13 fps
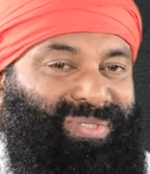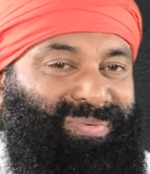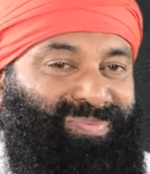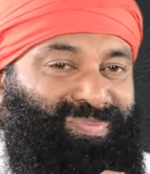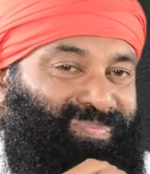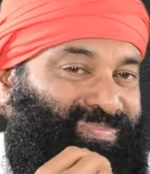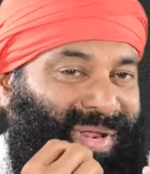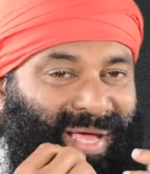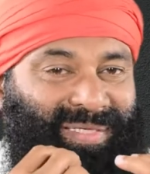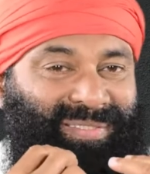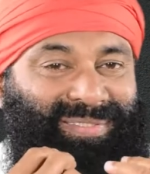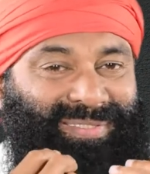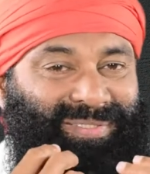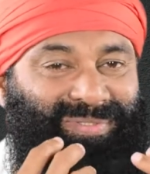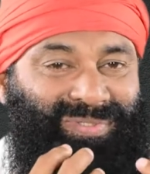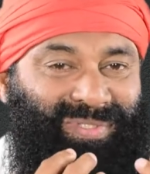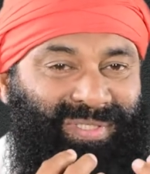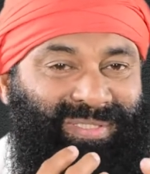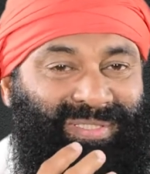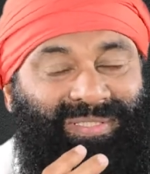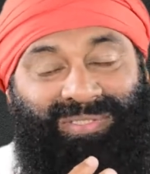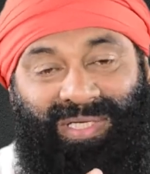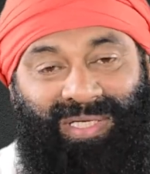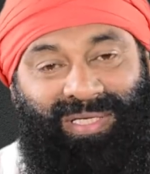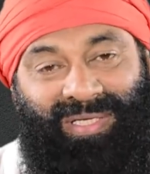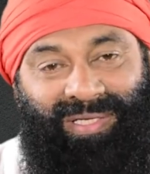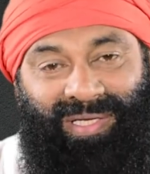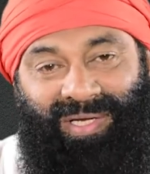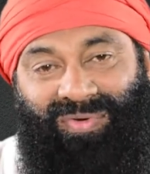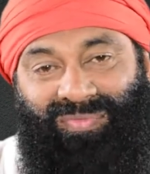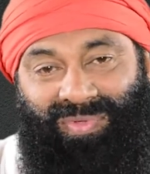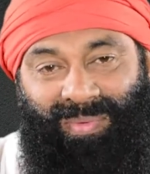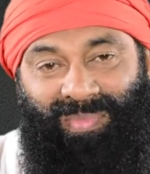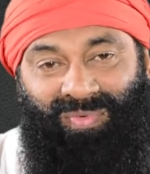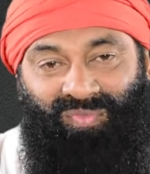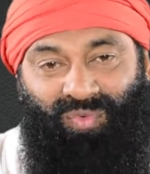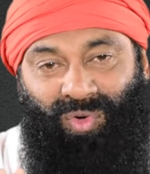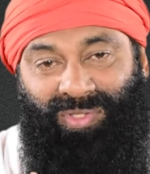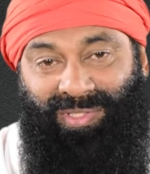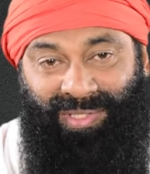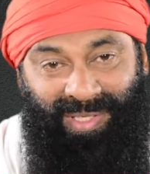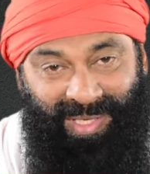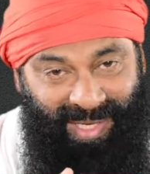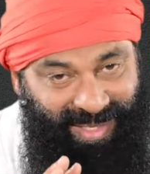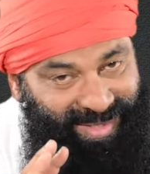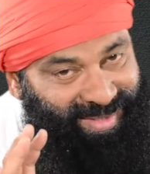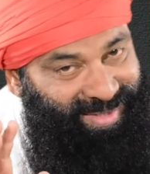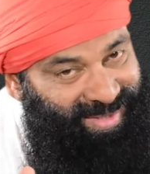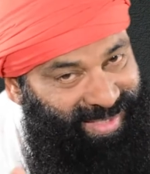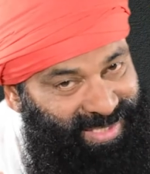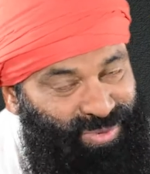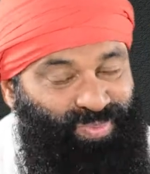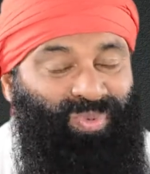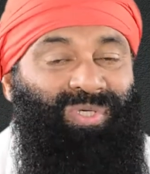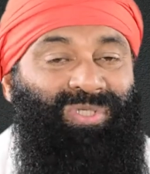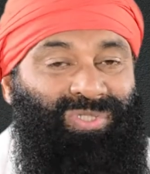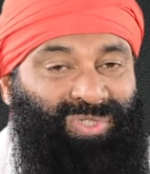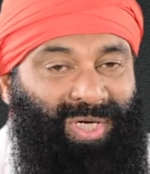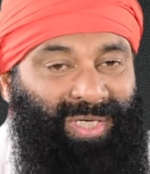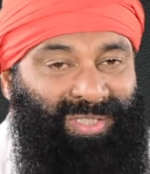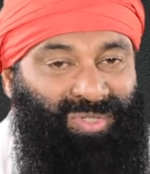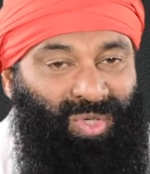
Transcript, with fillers: the plants and trees and taking care of them and watering is spirituality.